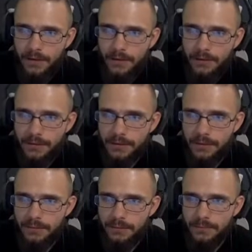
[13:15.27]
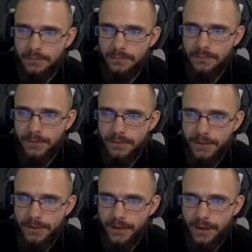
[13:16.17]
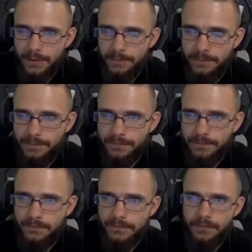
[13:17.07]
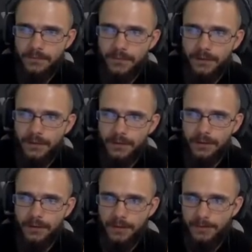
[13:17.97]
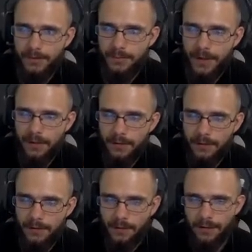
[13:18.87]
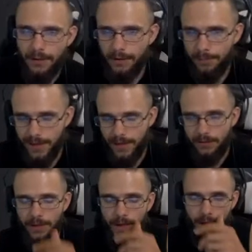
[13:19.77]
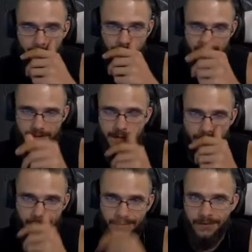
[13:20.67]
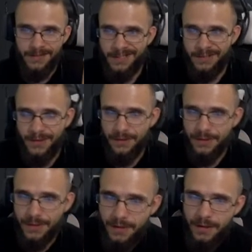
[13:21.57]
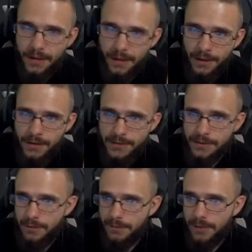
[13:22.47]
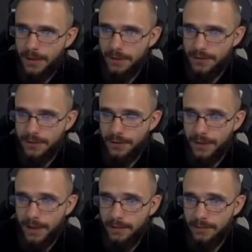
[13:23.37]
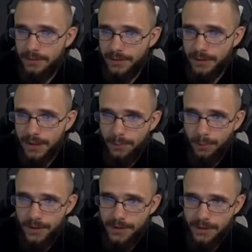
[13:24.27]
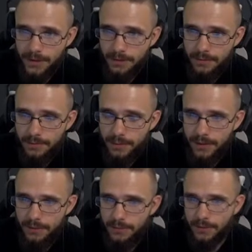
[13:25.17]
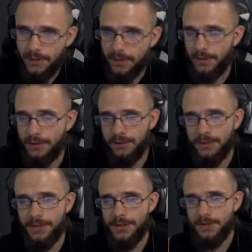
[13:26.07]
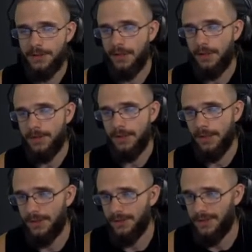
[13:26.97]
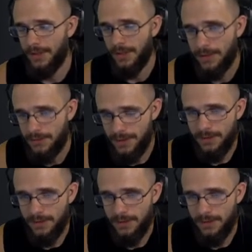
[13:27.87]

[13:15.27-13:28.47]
So throughout the game, you're going to level up your power. Our current power cap is at 1330. So starting out, you're going to have a ways to go, but the good news is up to like 1300,